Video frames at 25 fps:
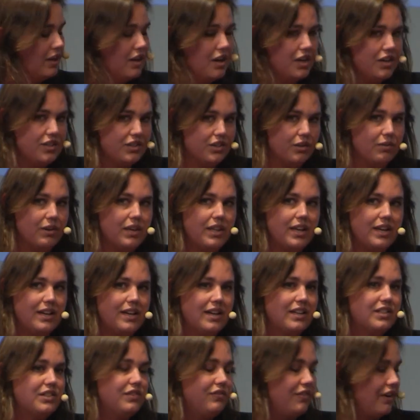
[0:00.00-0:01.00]
So I think
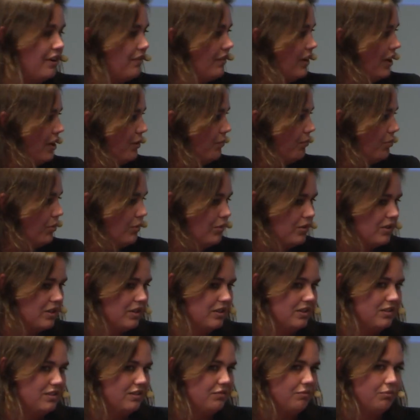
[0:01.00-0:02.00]
that's very important.